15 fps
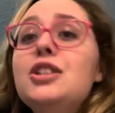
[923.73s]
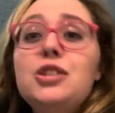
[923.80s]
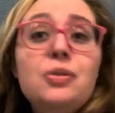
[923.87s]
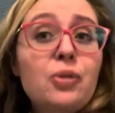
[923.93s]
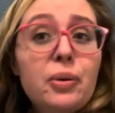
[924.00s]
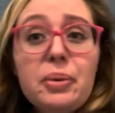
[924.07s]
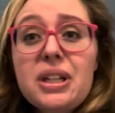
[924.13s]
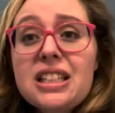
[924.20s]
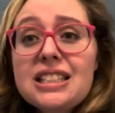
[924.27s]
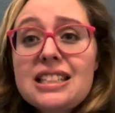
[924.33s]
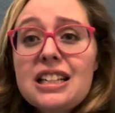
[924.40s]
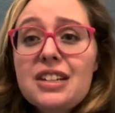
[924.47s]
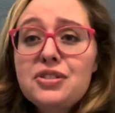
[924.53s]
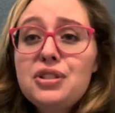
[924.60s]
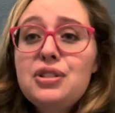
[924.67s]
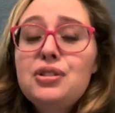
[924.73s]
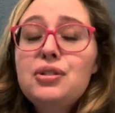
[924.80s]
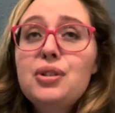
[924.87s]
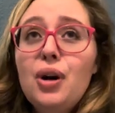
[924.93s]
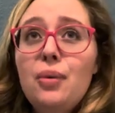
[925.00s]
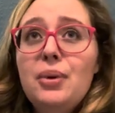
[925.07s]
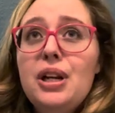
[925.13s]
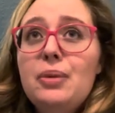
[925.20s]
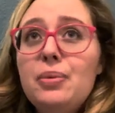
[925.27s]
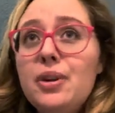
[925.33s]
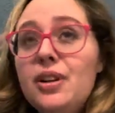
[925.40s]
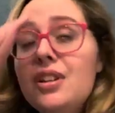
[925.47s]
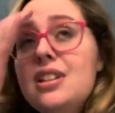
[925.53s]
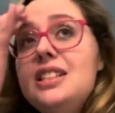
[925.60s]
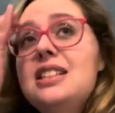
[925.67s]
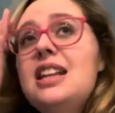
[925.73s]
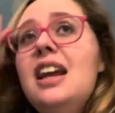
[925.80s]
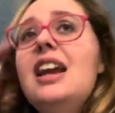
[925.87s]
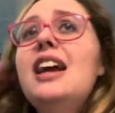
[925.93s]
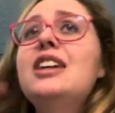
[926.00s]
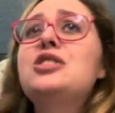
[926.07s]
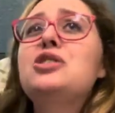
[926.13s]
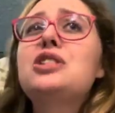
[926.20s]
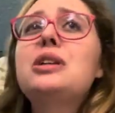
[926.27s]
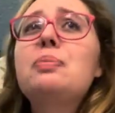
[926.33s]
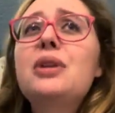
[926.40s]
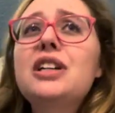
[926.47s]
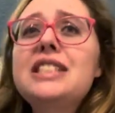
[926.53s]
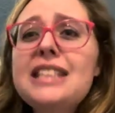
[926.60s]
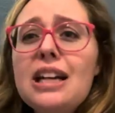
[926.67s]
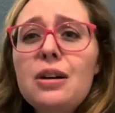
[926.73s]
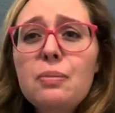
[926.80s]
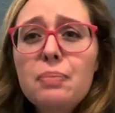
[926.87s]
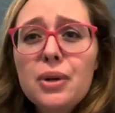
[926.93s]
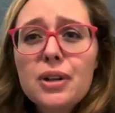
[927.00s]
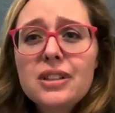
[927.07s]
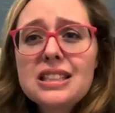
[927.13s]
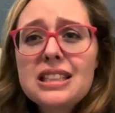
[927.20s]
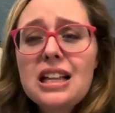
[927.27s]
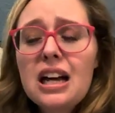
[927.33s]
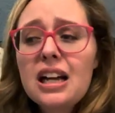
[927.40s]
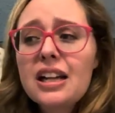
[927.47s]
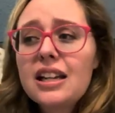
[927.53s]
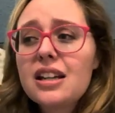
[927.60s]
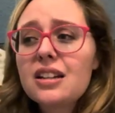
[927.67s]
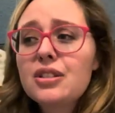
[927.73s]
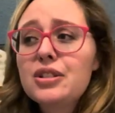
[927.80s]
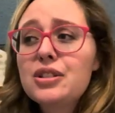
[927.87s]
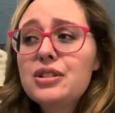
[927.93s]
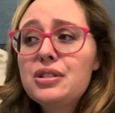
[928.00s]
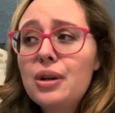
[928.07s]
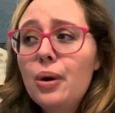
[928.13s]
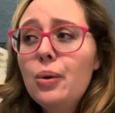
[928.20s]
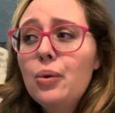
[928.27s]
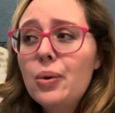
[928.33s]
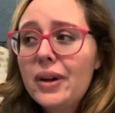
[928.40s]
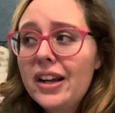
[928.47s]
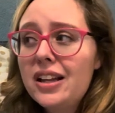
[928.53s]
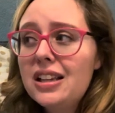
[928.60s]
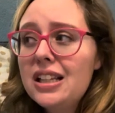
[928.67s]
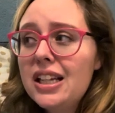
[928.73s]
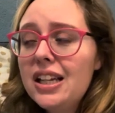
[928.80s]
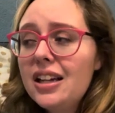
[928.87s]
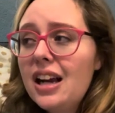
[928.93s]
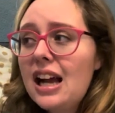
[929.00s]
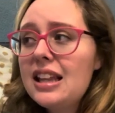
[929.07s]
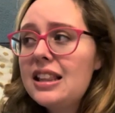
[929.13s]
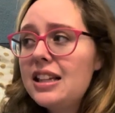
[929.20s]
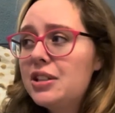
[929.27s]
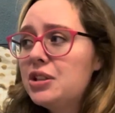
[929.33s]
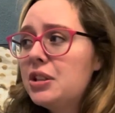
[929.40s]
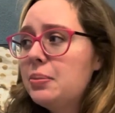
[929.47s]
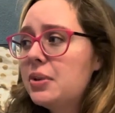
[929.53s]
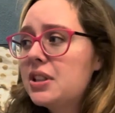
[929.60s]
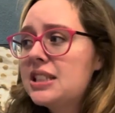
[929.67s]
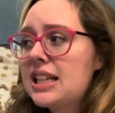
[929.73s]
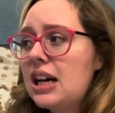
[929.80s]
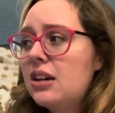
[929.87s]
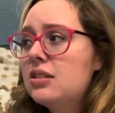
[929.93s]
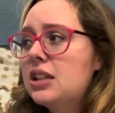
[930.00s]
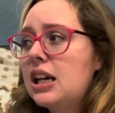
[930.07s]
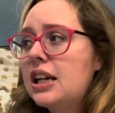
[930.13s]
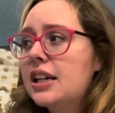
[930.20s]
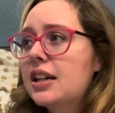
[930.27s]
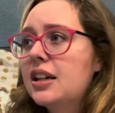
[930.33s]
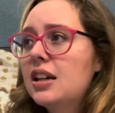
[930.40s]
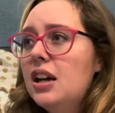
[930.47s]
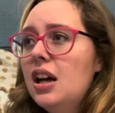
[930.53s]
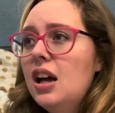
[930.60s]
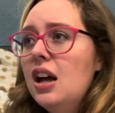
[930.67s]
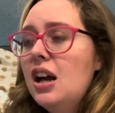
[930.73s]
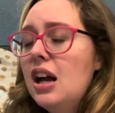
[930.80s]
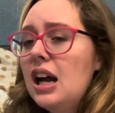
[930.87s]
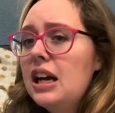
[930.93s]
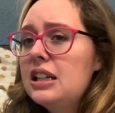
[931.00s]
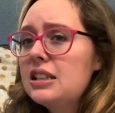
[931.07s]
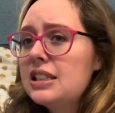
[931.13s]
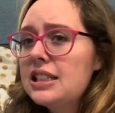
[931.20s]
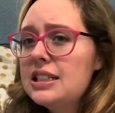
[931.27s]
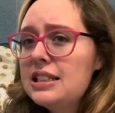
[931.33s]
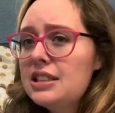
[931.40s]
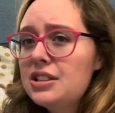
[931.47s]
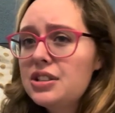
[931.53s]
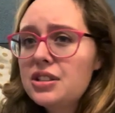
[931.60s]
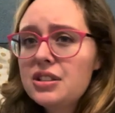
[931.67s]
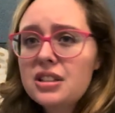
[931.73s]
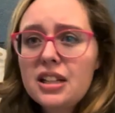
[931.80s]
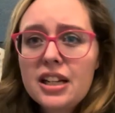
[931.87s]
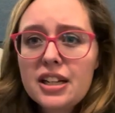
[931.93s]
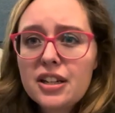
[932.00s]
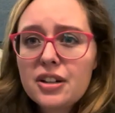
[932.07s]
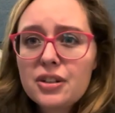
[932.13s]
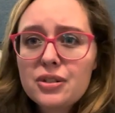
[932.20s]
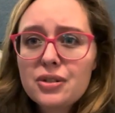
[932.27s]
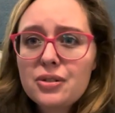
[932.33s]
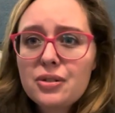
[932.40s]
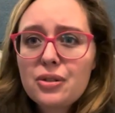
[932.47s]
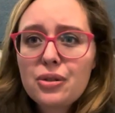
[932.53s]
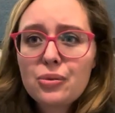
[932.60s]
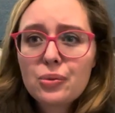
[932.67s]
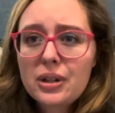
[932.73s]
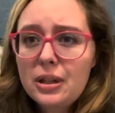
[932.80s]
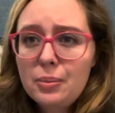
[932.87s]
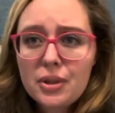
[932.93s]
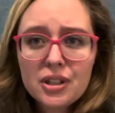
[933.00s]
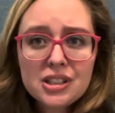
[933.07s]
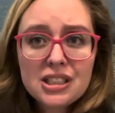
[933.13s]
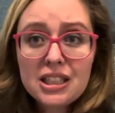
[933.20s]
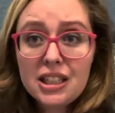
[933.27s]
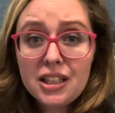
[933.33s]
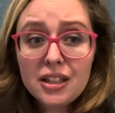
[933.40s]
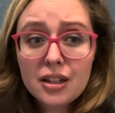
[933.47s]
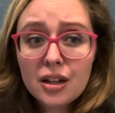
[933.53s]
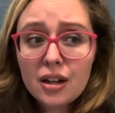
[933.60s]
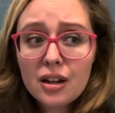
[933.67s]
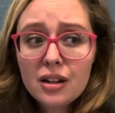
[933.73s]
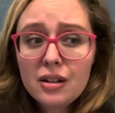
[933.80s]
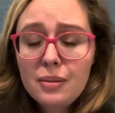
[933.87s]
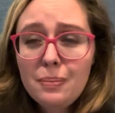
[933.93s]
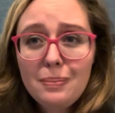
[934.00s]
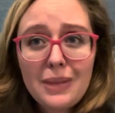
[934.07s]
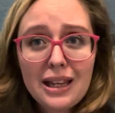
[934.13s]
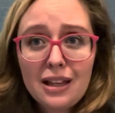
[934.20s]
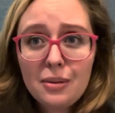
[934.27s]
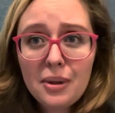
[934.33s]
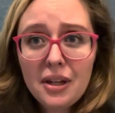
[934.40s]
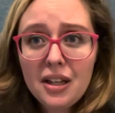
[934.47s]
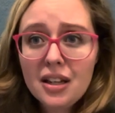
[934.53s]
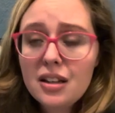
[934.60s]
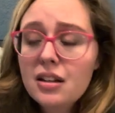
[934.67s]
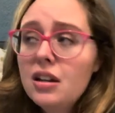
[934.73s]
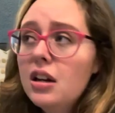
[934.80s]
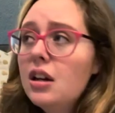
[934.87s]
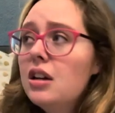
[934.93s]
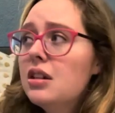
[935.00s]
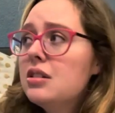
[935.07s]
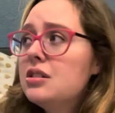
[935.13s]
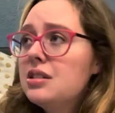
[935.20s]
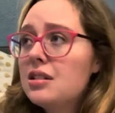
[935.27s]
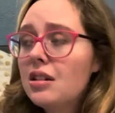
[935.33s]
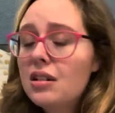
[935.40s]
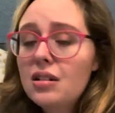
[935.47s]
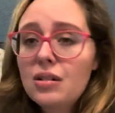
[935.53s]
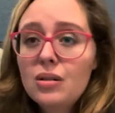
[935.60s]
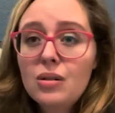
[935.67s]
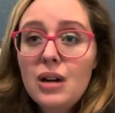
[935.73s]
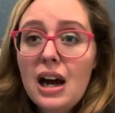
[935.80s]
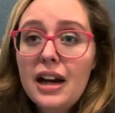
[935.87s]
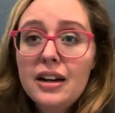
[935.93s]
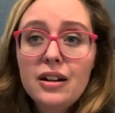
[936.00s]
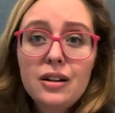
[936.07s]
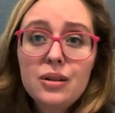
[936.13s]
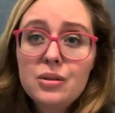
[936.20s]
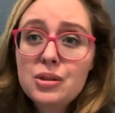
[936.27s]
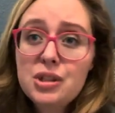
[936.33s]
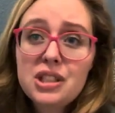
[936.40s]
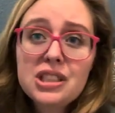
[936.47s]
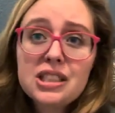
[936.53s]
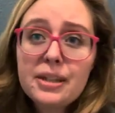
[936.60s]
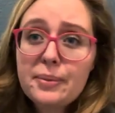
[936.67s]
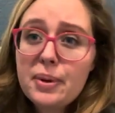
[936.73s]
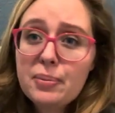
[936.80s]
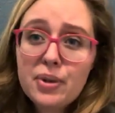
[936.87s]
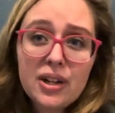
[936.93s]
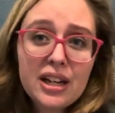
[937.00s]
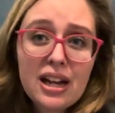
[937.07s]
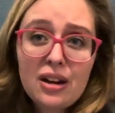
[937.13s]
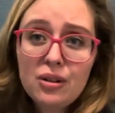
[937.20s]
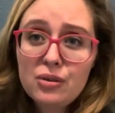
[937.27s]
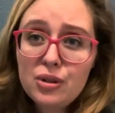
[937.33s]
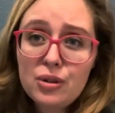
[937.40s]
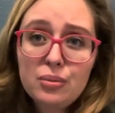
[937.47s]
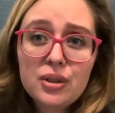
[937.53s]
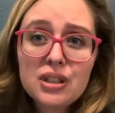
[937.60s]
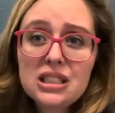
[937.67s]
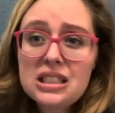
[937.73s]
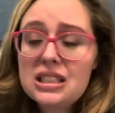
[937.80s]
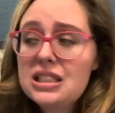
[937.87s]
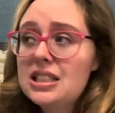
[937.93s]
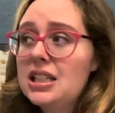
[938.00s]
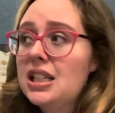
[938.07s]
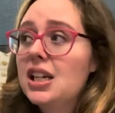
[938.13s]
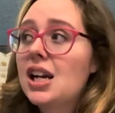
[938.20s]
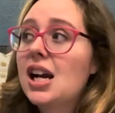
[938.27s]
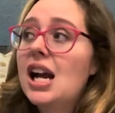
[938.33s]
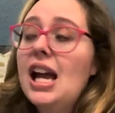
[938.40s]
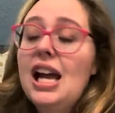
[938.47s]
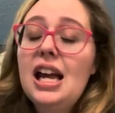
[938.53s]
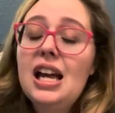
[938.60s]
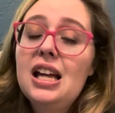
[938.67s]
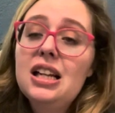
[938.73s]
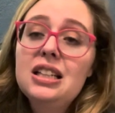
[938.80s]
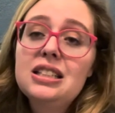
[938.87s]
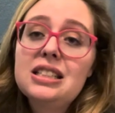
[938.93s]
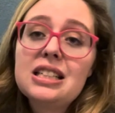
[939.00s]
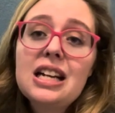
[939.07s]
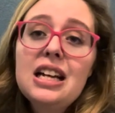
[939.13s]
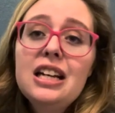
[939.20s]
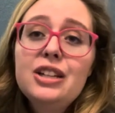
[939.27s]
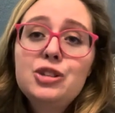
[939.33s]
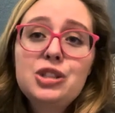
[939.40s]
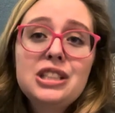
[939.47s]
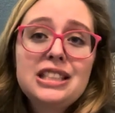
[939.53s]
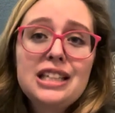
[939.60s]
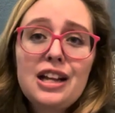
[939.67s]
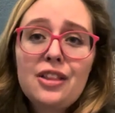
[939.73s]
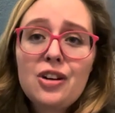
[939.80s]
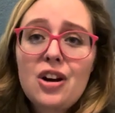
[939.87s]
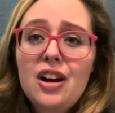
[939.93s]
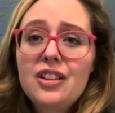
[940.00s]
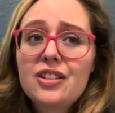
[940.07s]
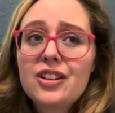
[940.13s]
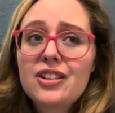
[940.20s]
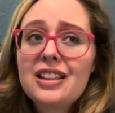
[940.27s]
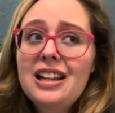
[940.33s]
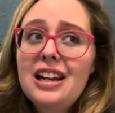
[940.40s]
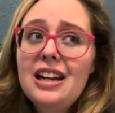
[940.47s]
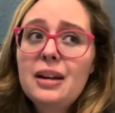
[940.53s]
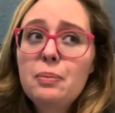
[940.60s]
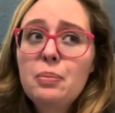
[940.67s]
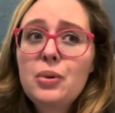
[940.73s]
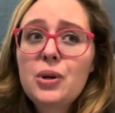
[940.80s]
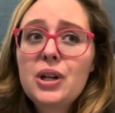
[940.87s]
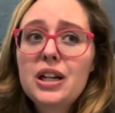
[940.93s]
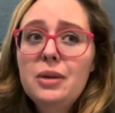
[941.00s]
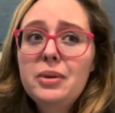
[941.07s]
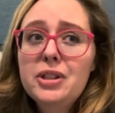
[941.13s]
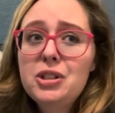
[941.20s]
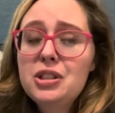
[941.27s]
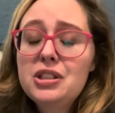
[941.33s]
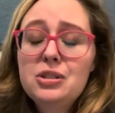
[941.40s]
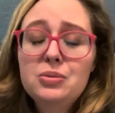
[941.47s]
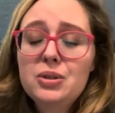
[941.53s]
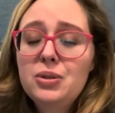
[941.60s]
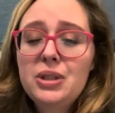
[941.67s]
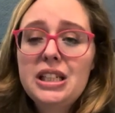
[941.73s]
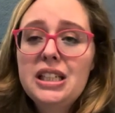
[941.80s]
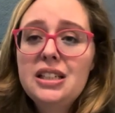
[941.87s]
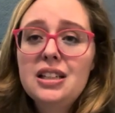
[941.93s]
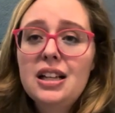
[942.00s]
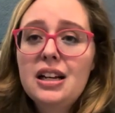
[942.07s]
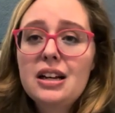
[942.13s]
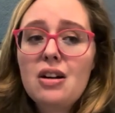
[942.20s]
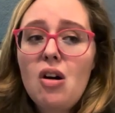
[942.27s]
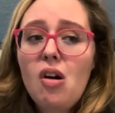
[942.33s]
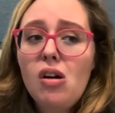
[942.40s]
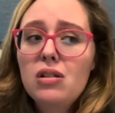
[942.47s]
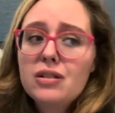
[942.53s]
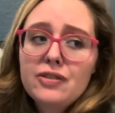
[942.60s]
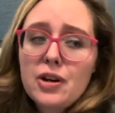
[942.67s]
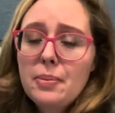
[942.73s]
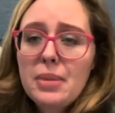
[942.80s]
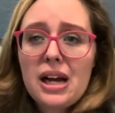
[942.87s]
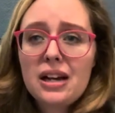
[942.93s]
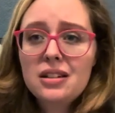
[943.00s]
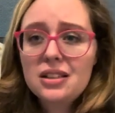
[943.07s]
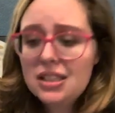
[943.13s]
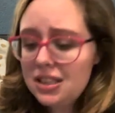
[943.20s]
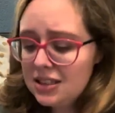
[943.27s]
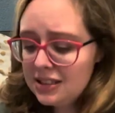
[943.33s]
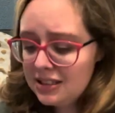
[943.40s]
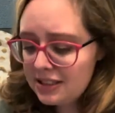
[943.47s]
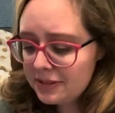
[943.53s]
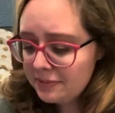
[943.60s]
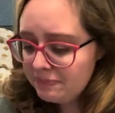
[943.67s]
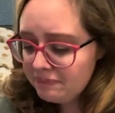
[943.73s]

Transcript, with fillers: Ruby Dixon has so many books and she puts out books like so quickly. I think she puts out like at least like three books a year, maybe. So I know she's going to be putting out new books this year and she's another author that I pretty much just want to read like all of her backlist.